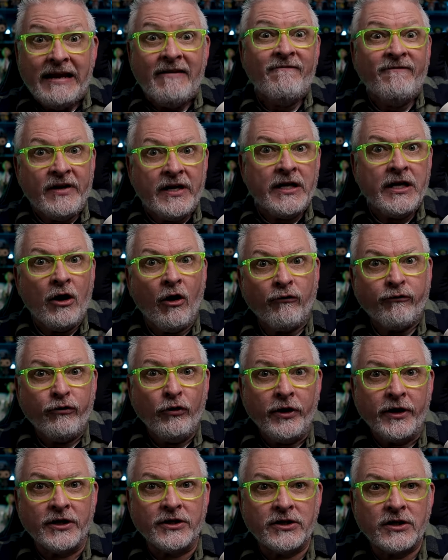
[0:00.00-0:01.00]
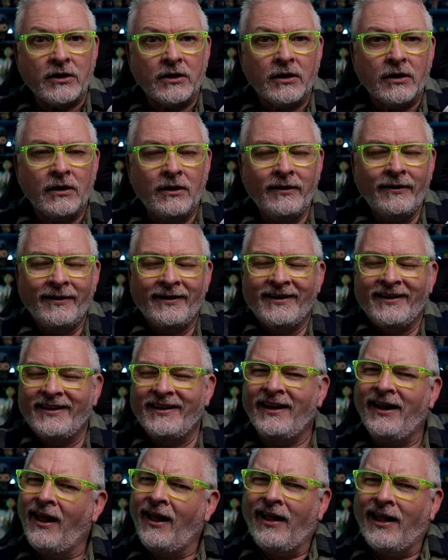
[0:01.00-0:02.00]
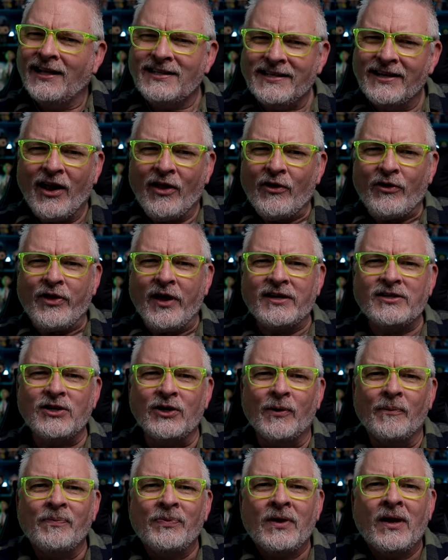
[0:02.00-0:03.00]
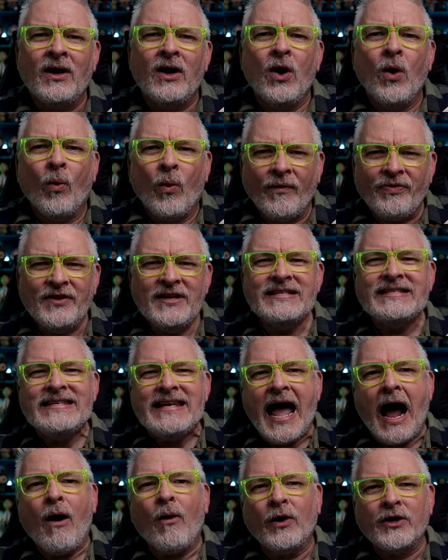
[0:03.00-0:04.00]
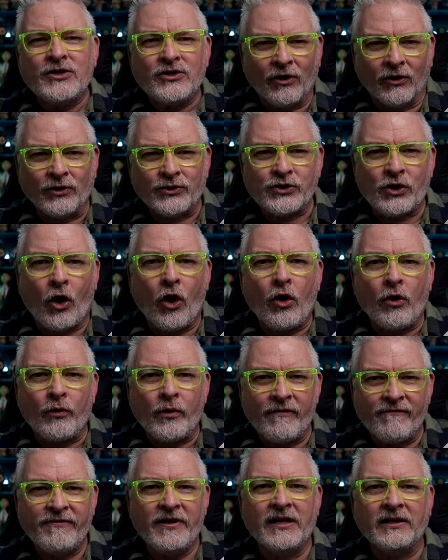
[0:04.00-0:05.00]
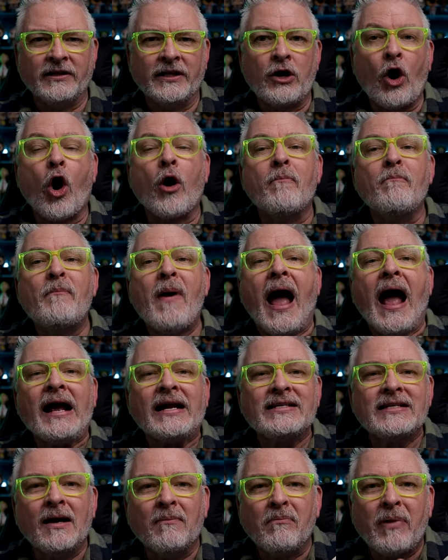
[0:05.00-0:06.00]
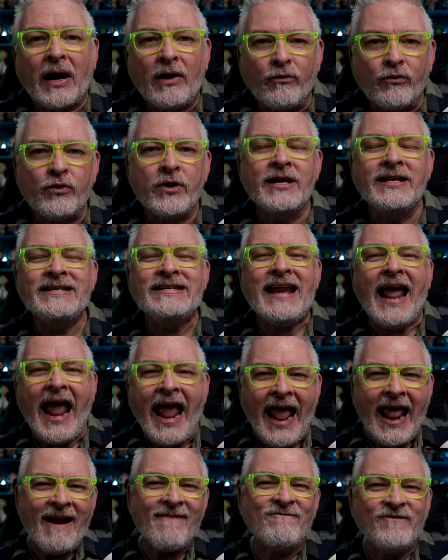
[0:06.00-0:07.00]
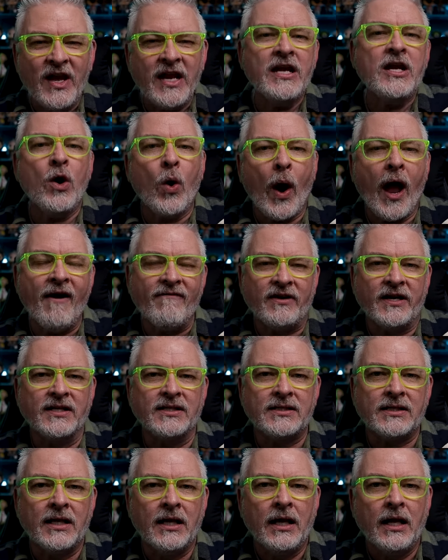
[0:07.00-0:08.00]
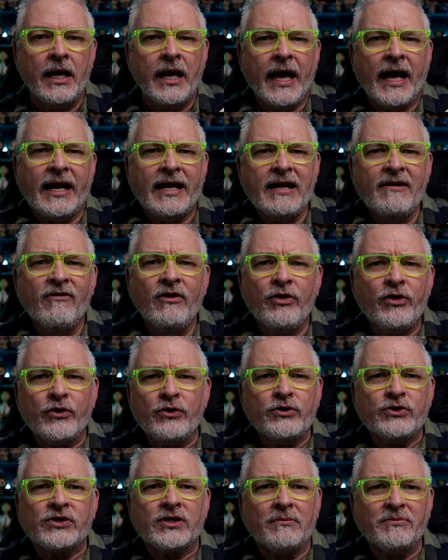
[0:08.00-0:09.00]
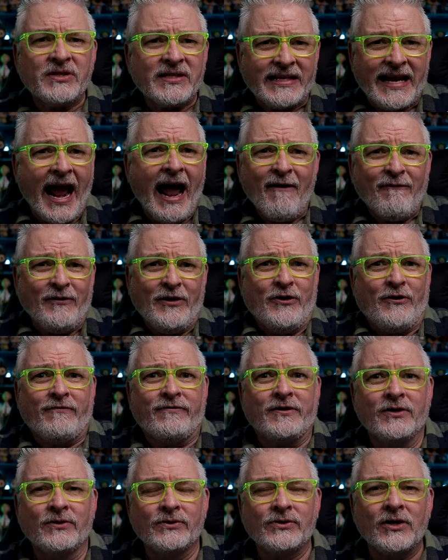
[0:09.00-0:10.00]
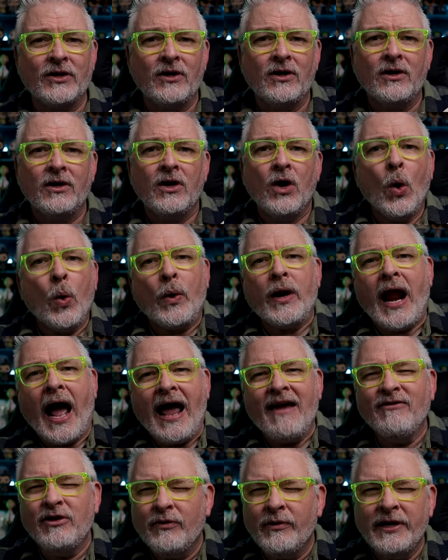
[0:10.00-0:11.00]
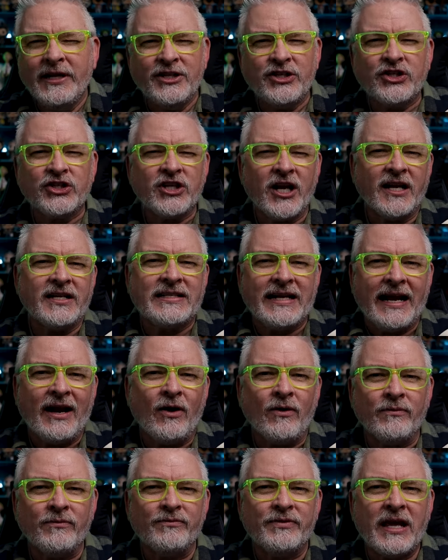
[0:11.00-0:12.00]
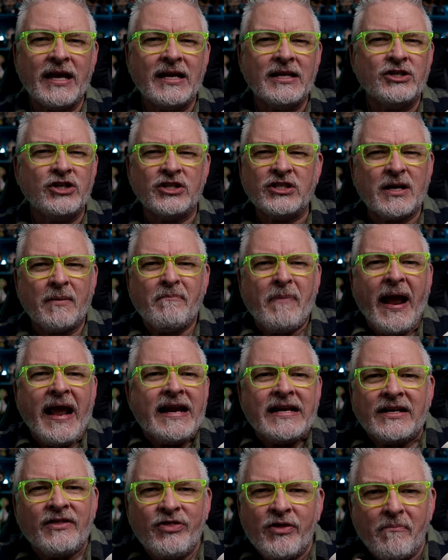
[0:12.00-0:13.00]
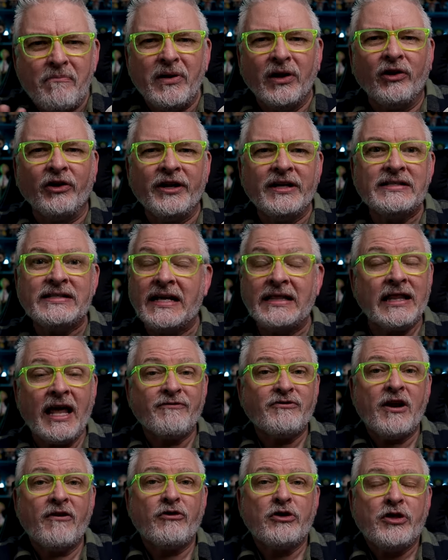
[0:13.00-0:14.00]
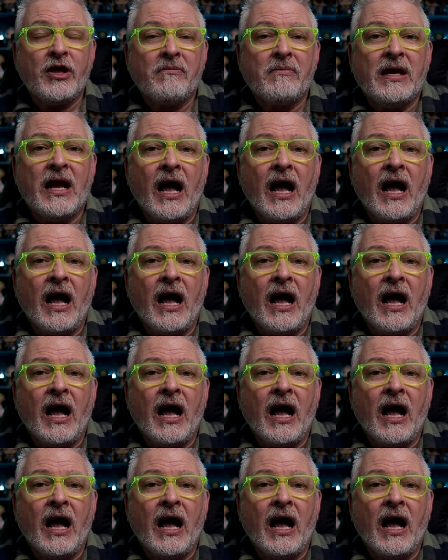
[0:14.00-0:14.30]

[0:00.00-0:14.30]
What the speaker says: in video footage. That's another thing, too. What these now adults are revealing are backed up by written and video evidence, and even through some staff interviews. When Ivy Ridge shut down, they just abandoned the buildings and left everything